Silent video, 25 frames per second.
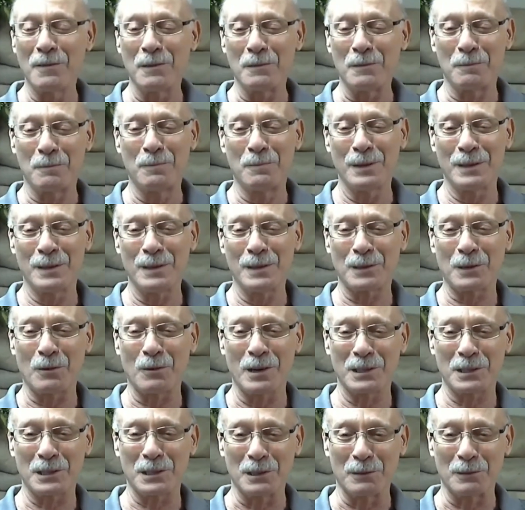the, the
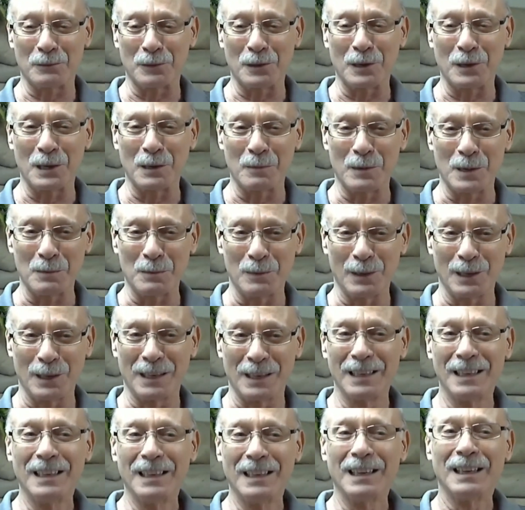question in front of me, but all
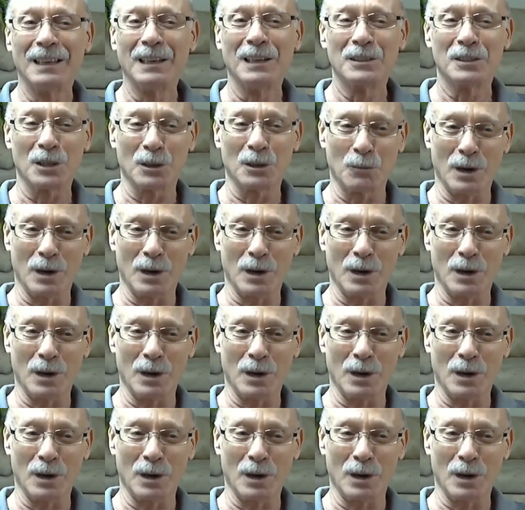right, so I'll read